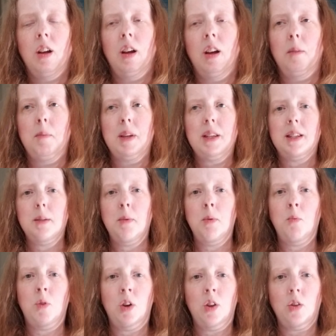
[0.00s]
it must have
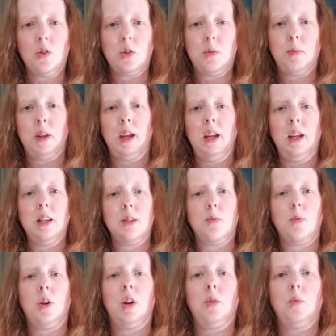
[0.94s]
been one of those planes
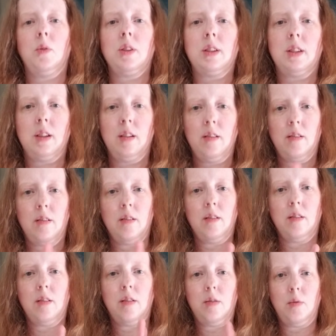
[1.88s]
where it was
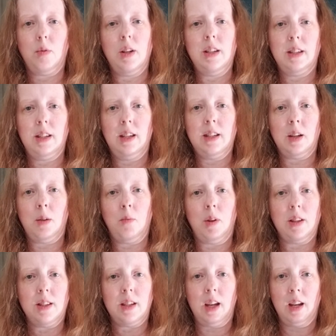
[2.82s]
three seats on
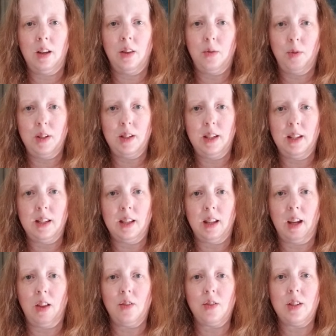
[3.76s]
one side and three seats on
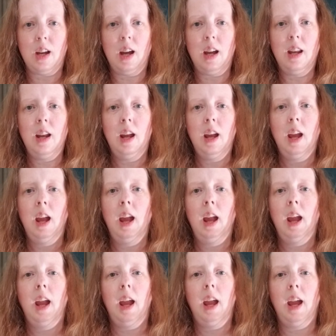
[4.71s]
the other side.
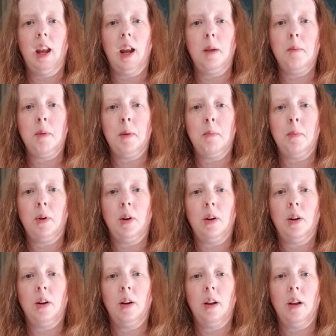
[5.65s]
And I
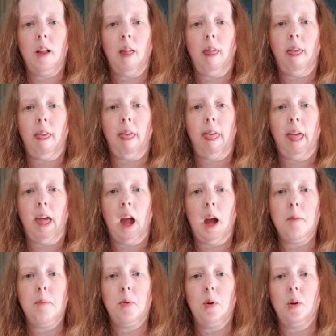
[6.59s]
remember
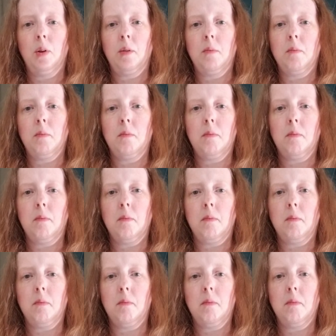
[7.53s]
I put,
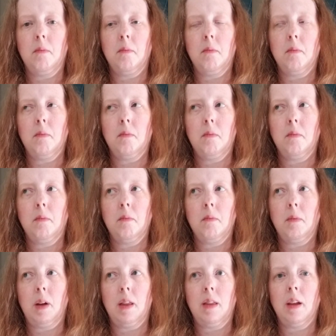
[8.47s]

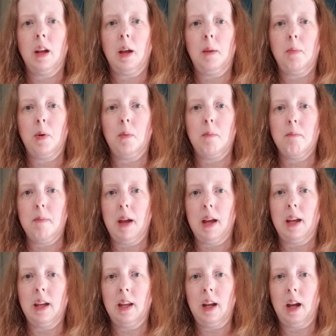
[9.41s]
I think I put
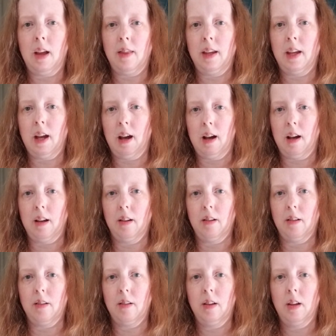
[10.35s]
Megan on the
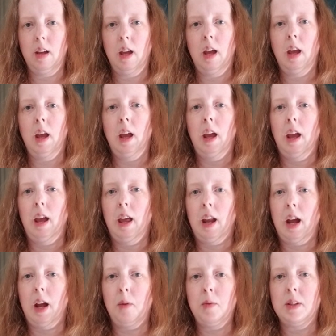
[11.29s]
aisle and
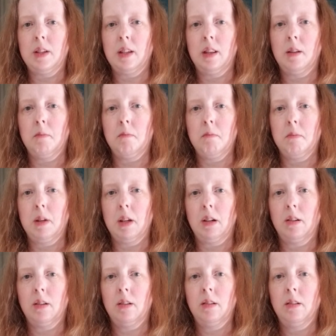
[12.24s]
I was in the
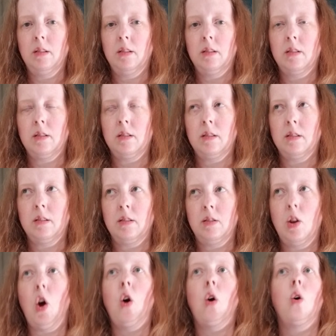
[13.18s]
middle.
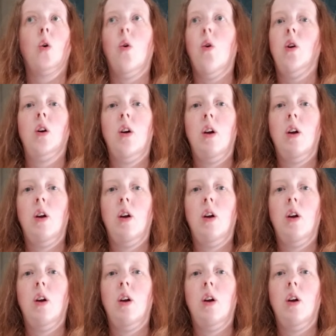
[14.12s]
No,